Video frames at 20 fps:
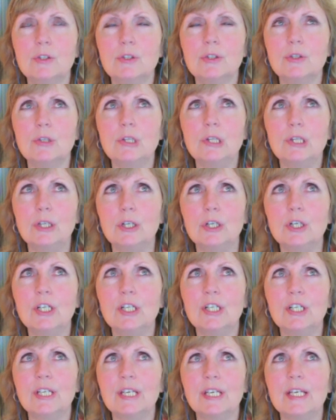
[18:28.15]
to look
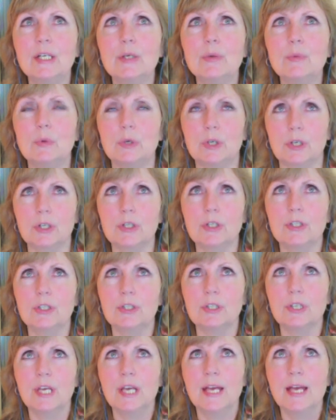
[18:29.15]
inward
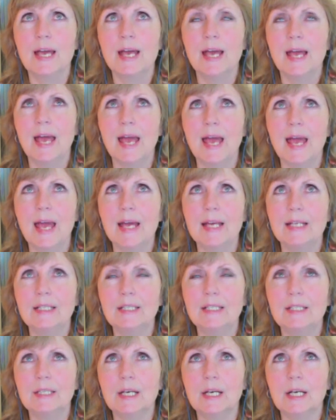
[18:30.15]

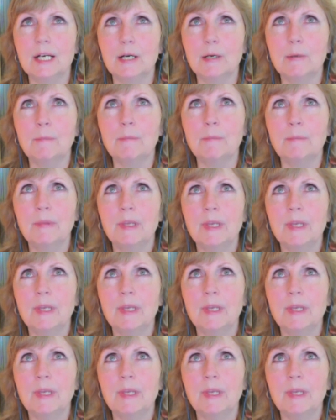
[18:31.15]
and um,